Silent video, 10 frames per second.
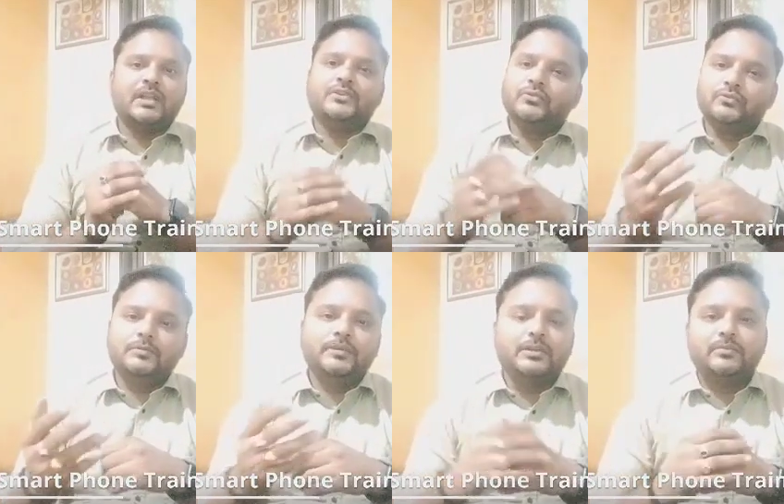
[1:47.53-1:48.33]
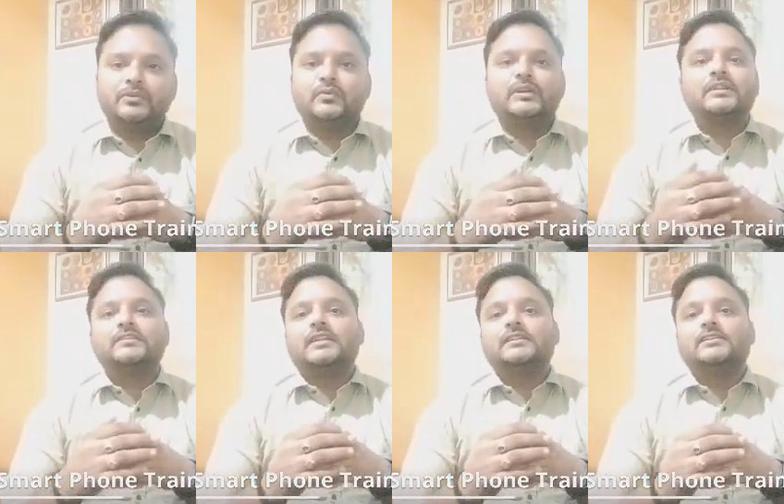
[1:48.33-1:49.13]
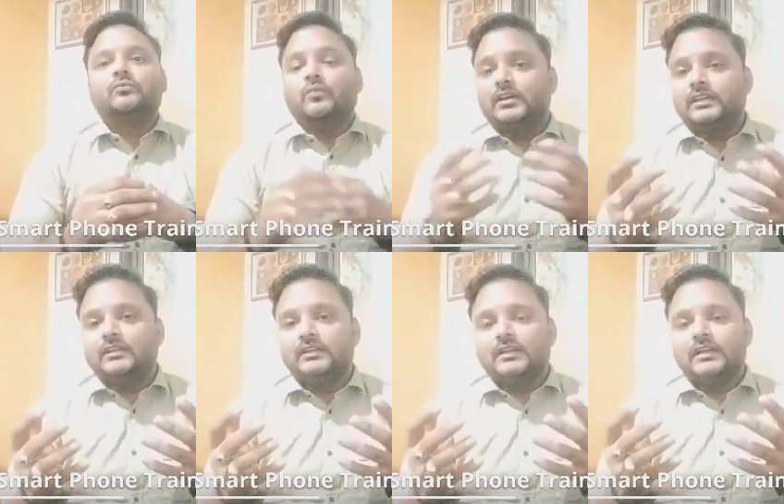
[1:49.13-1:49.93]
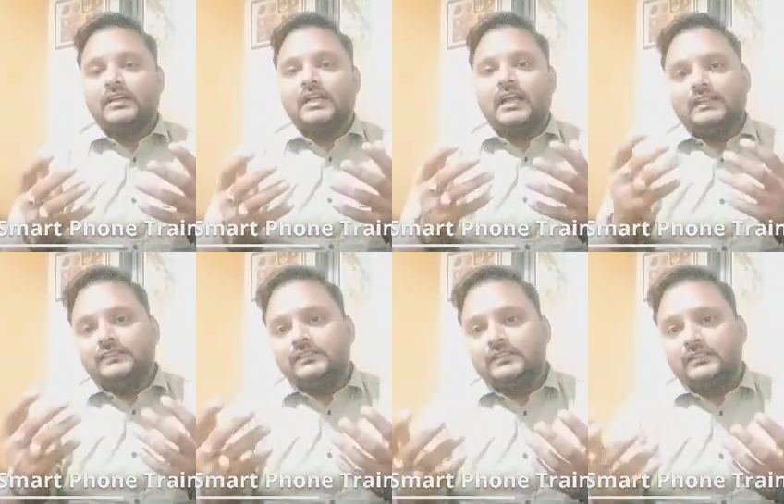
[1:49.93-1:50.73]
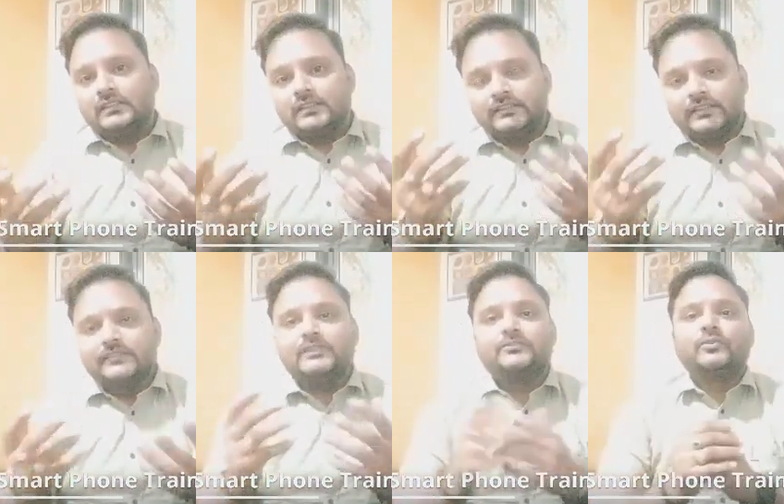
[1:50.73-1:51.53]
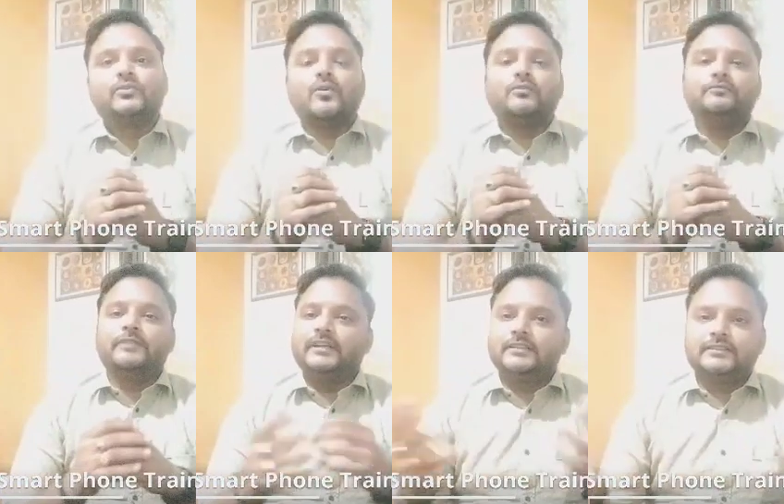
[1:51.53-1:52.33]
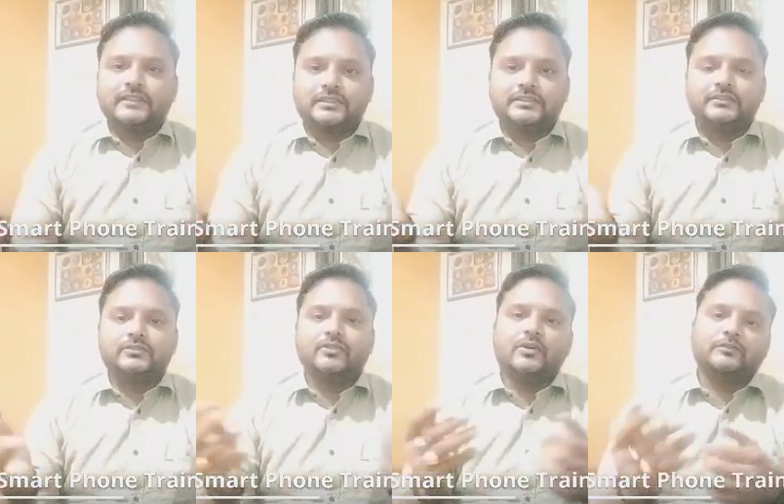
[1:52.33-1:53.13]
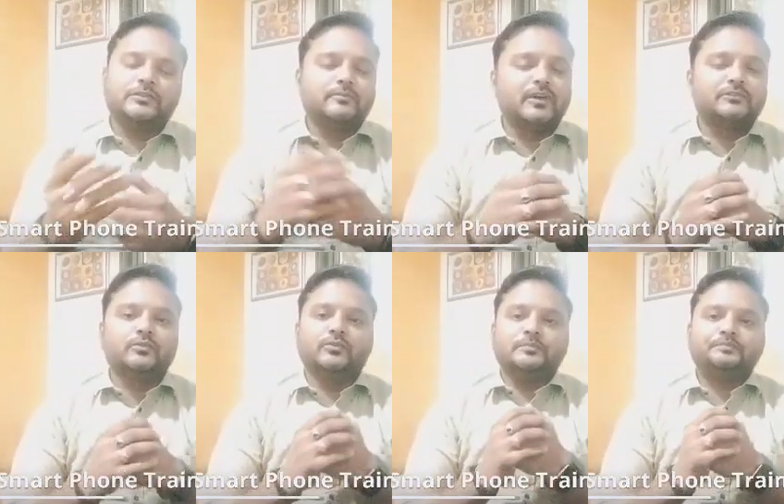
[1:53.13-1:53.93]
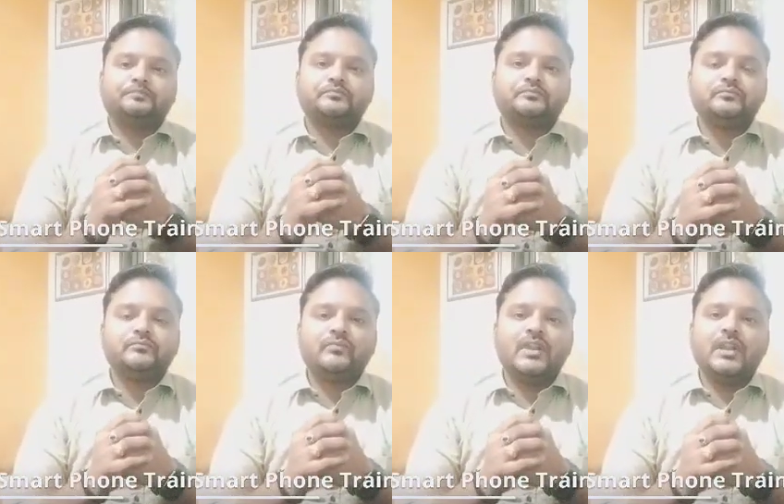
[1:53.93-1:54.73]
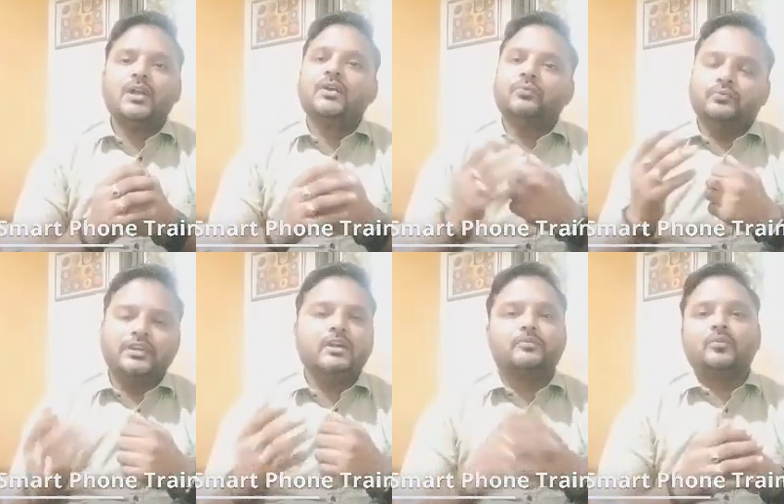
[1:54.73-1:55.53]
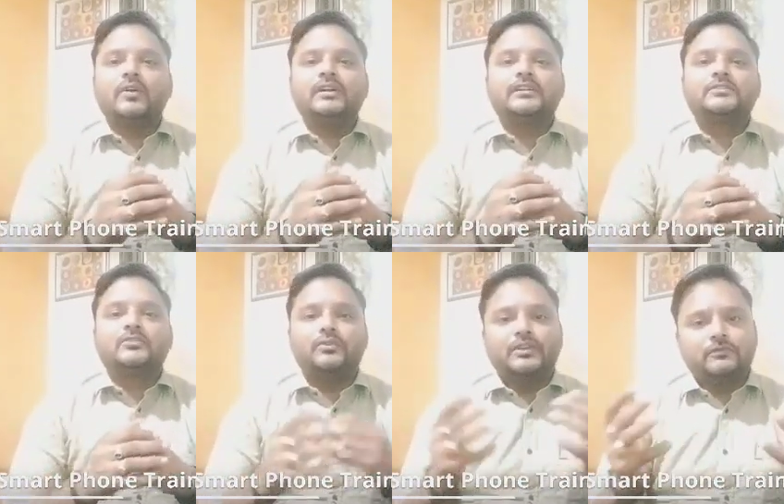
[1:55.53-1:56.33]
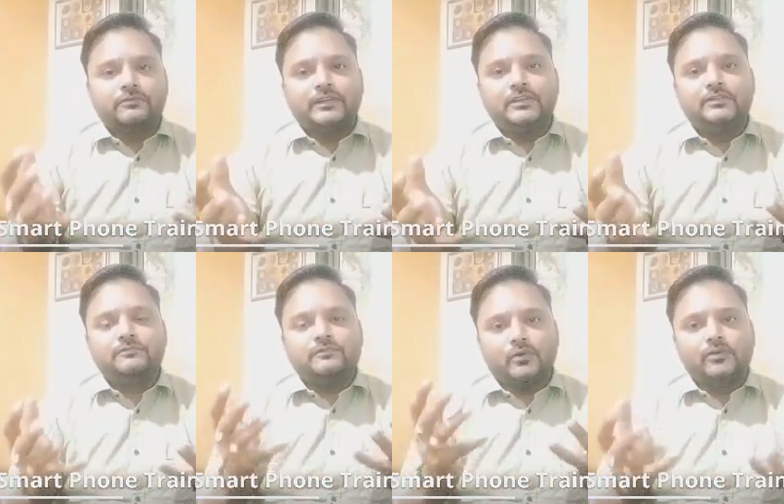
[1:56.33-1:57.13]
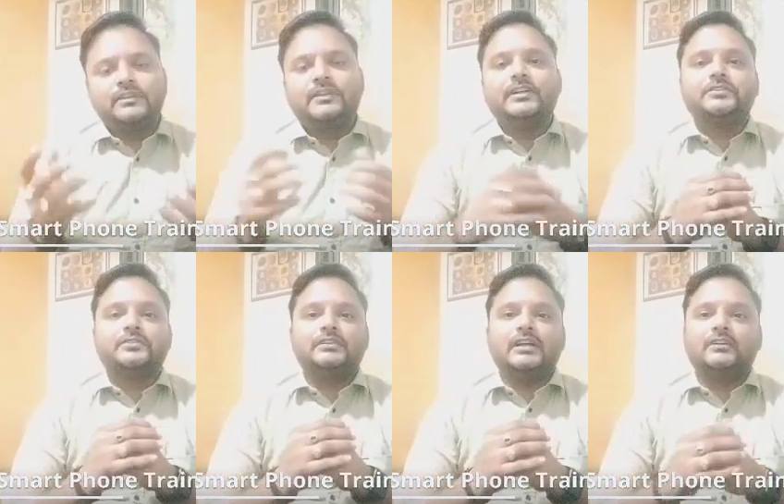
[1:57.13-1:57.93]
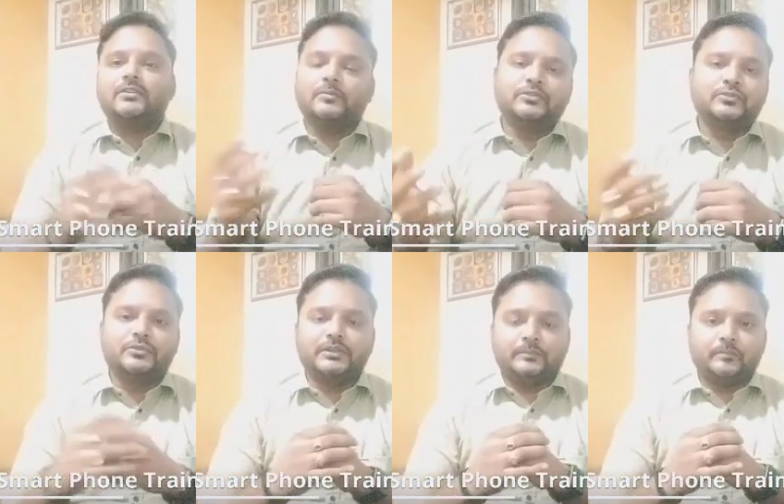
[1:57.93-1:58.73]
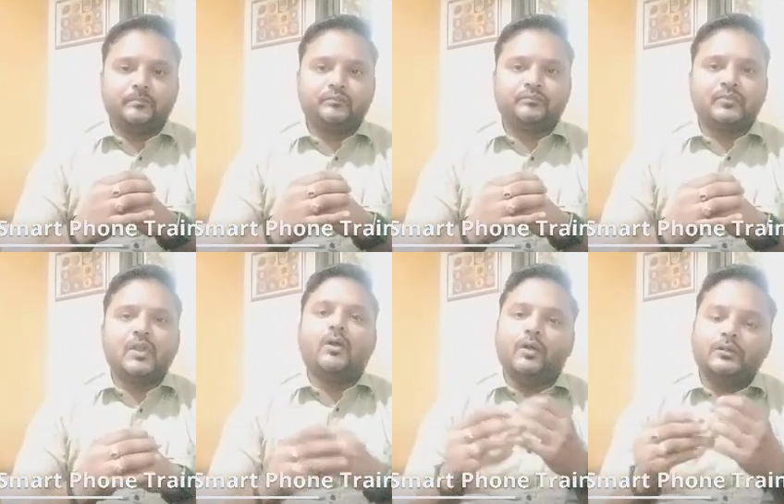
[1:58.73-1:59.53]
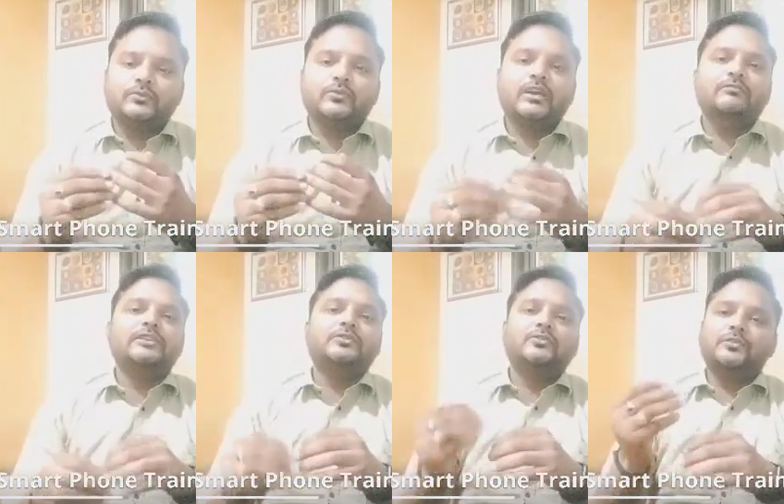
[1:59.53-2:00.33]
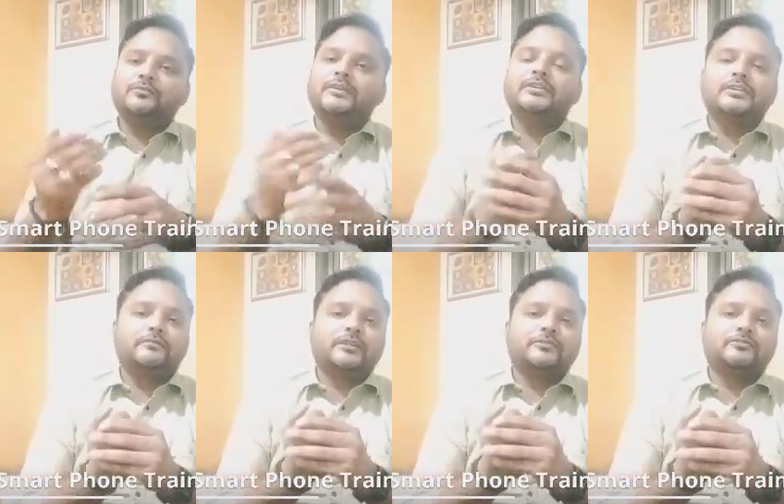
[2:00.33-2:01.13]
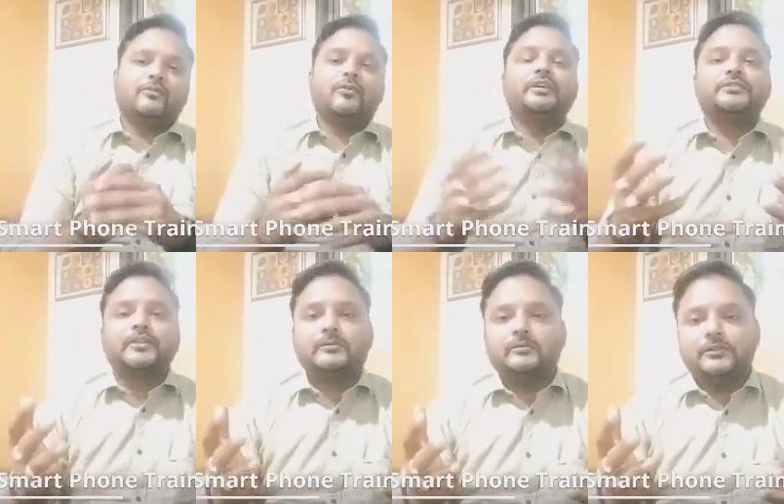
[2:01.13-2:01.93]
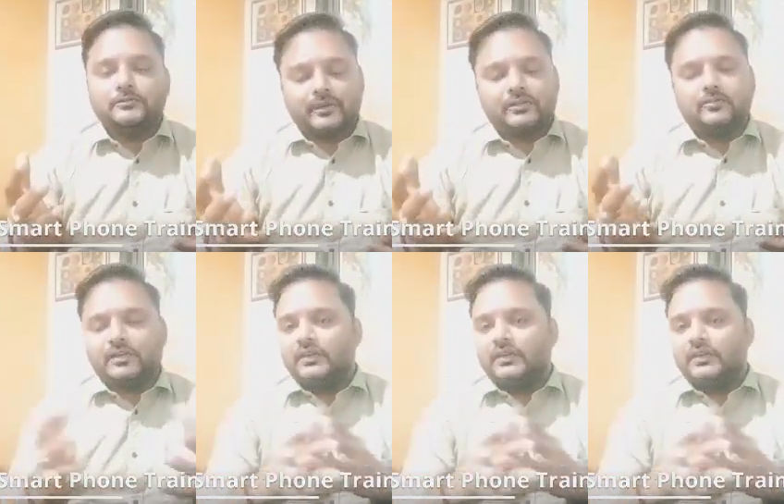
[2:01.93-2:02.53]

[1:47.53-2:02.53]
You will be able to understand the working and signals flow of various sections of a smartphone. We have provided soldering-free fault creation and troubleshooting. Also having USB interface for spectrum